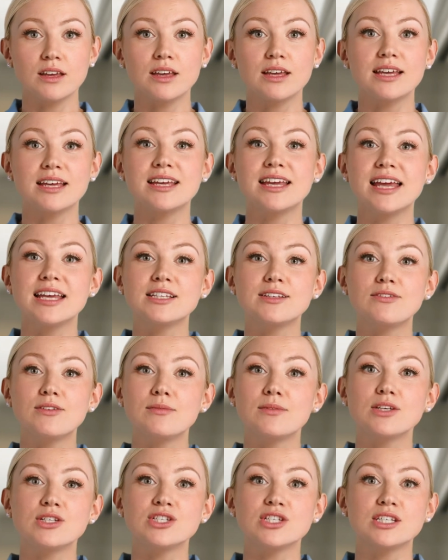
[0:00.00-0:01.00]
In case of
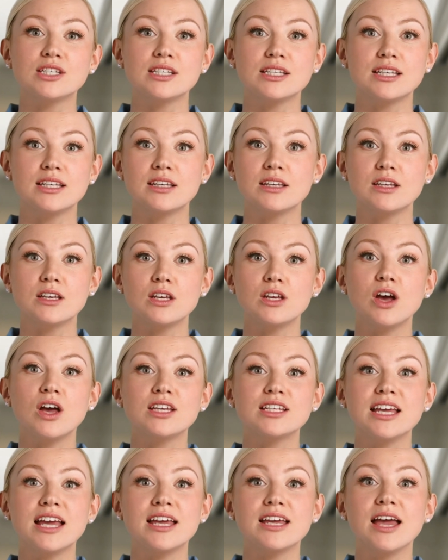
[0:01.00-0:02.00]
emergency,
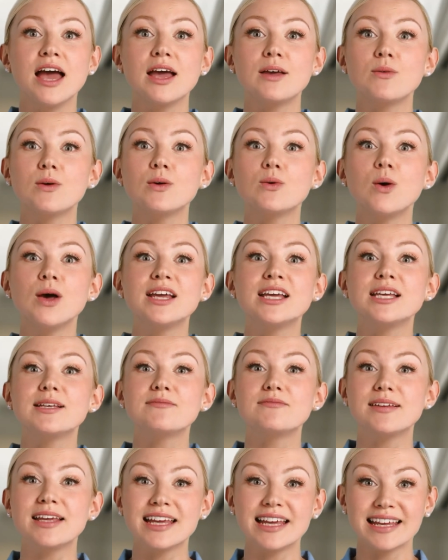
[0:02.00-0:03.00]
contact 911
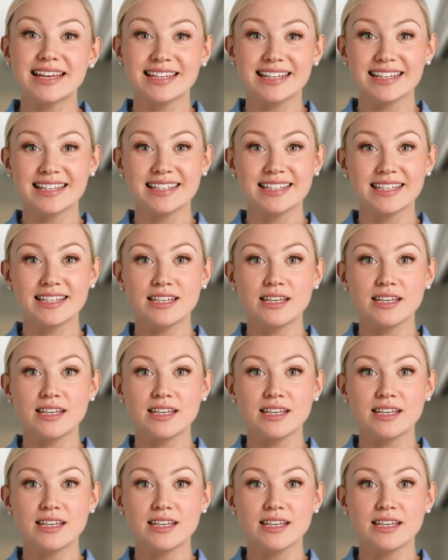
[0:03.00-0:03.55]
immediately.